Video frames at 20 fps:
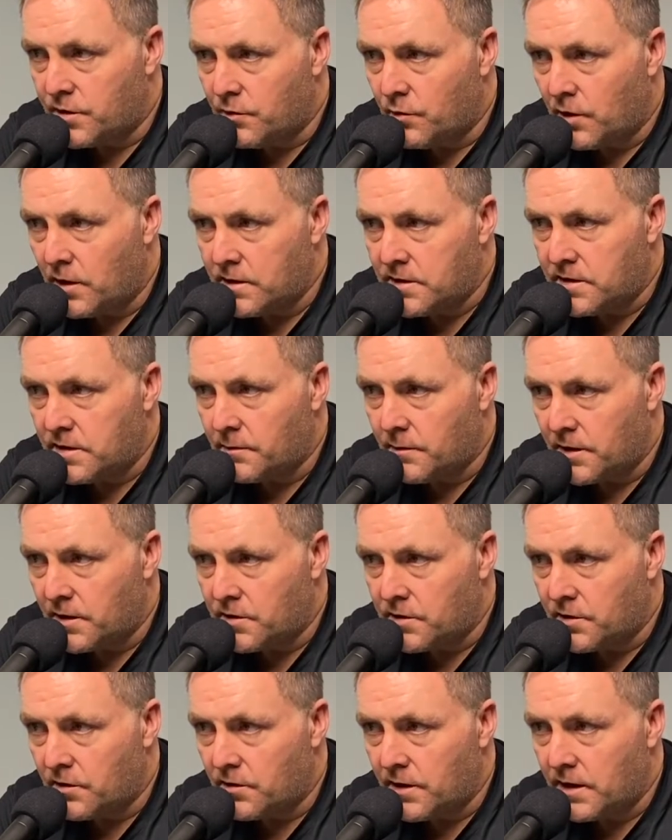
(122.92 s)
wants to make
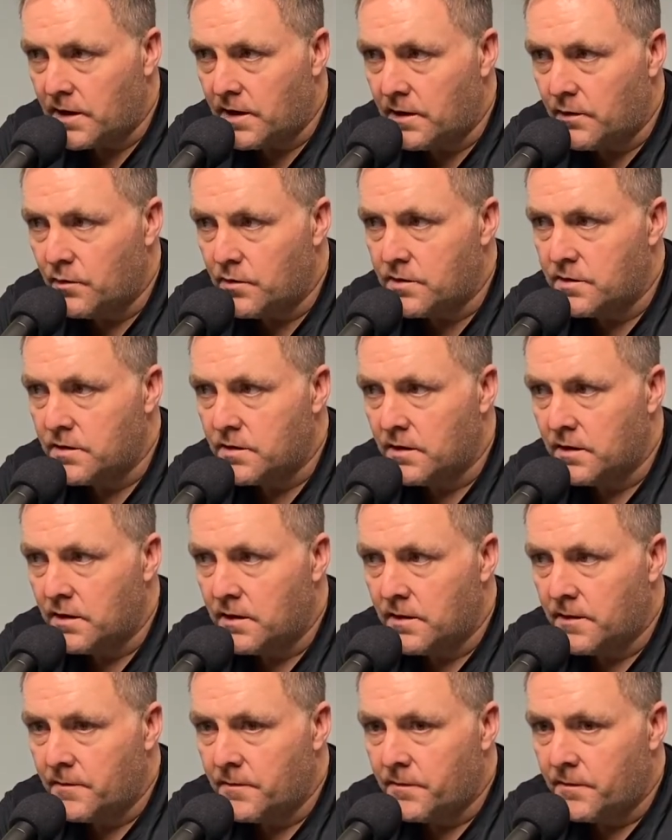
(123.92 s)
sure that he was
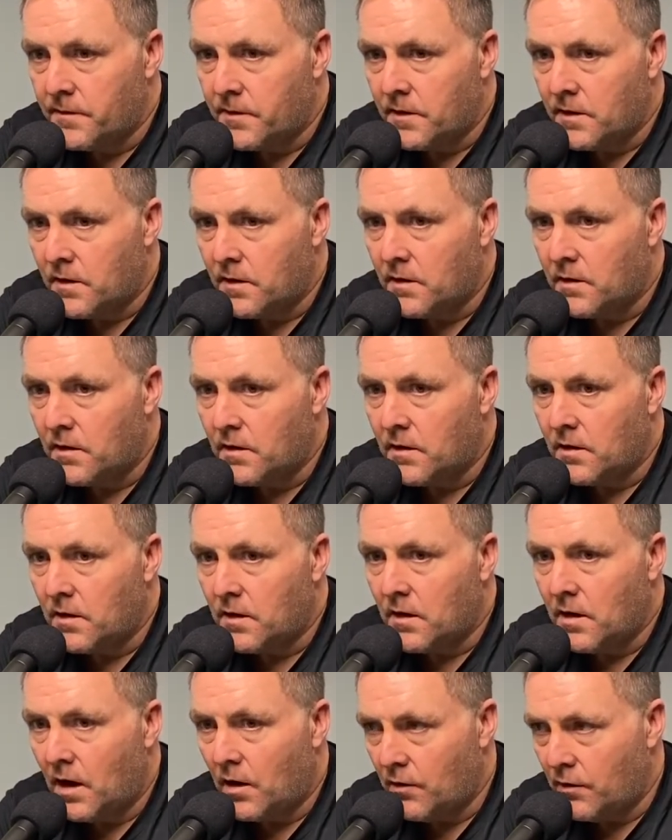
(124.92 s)

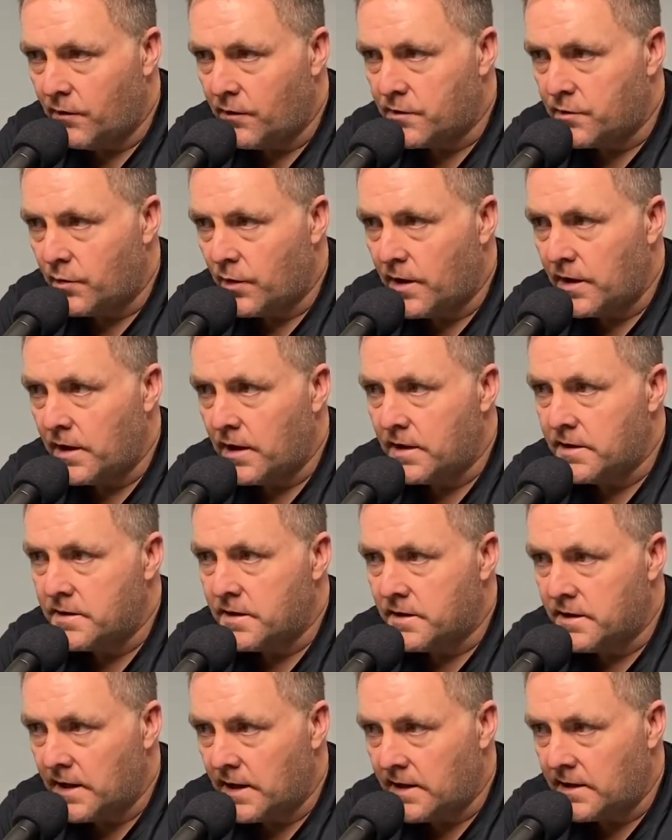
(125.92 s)
out of his way nice
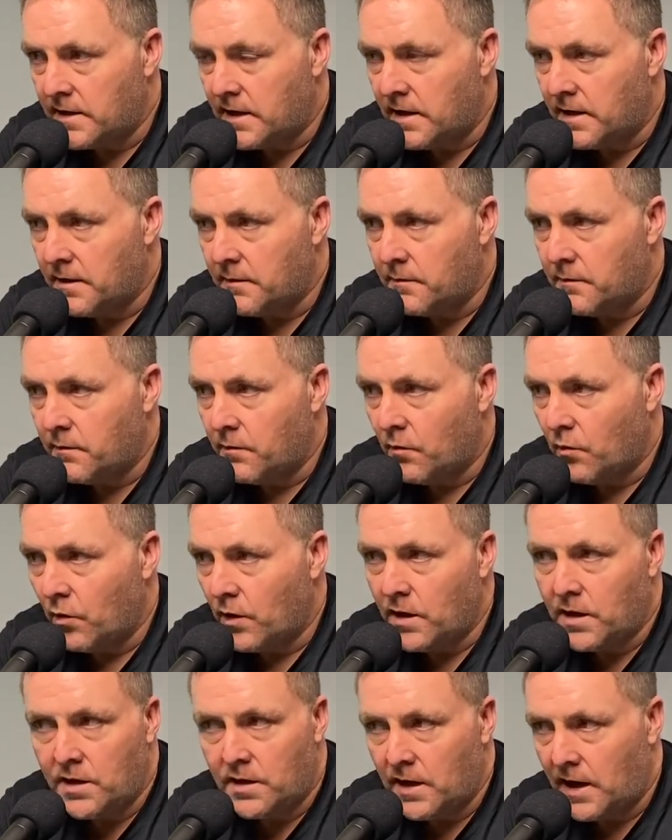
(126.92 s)
and take time
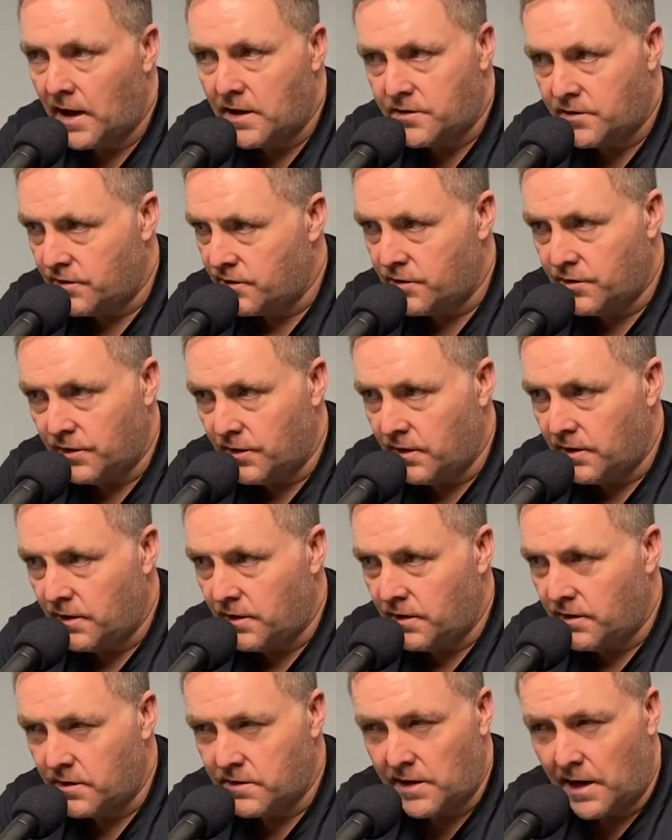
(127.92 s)
when he actually shouldn't.
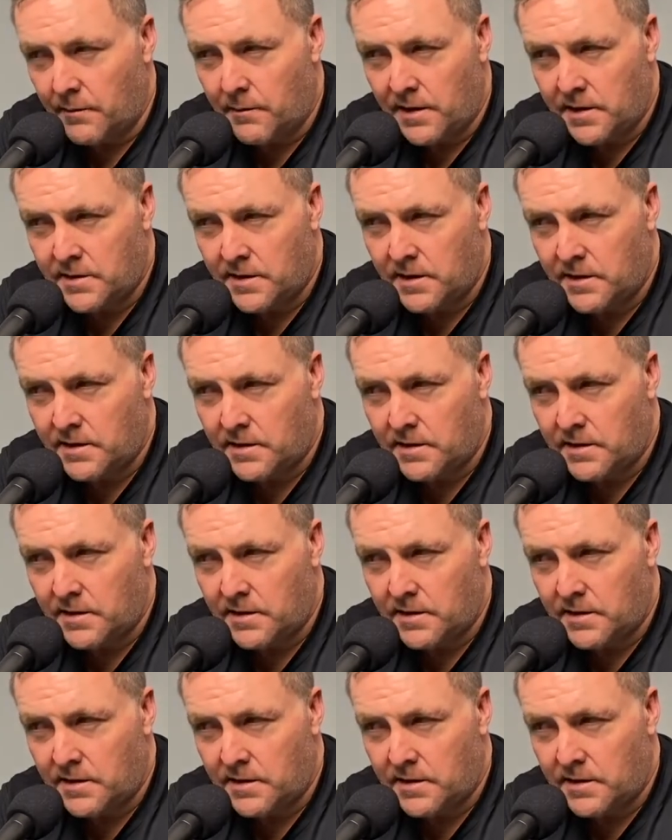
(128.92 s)
Does that make sense?